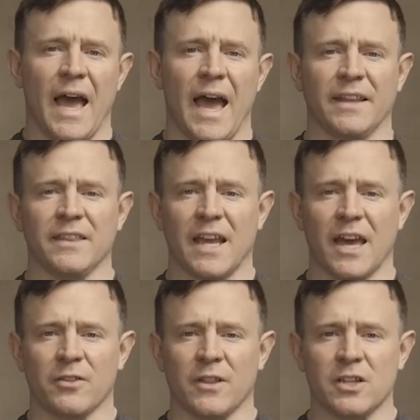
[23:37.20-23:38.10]
and the
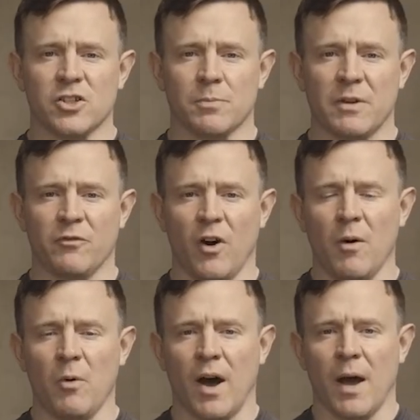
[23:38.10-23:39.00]
athlete should be far
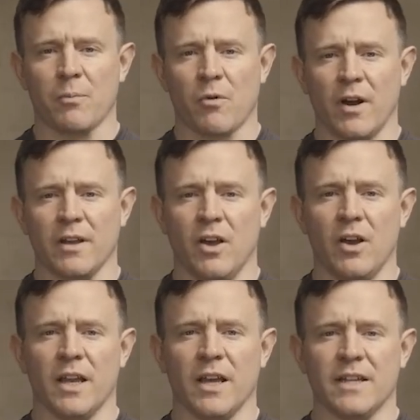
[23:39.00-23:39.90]
more upright
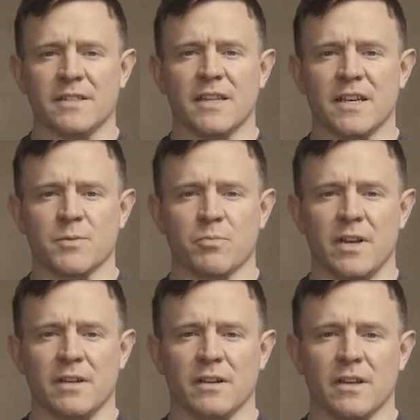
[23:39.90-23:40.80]
earlier into their
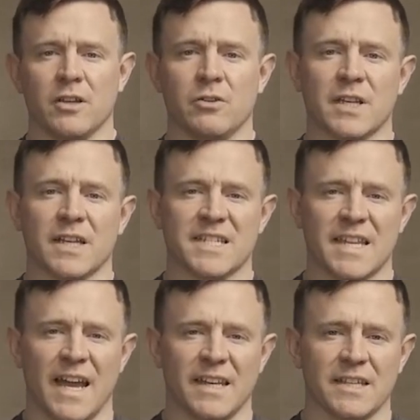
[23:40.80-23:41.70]
sprint using a
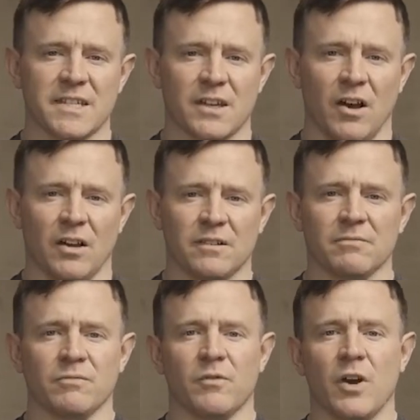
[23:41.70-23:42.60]
standing start
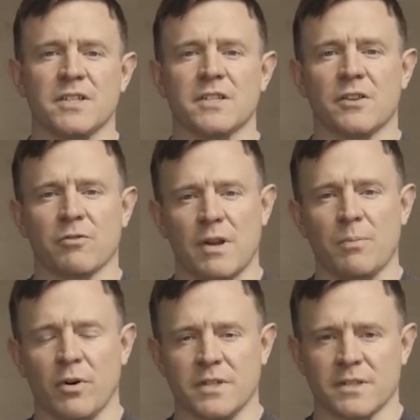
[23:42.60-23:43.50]
versus a
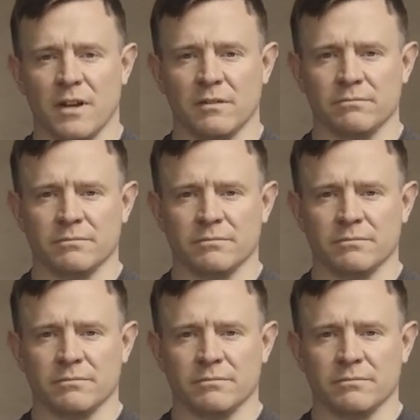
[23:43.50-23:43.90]
3-point start.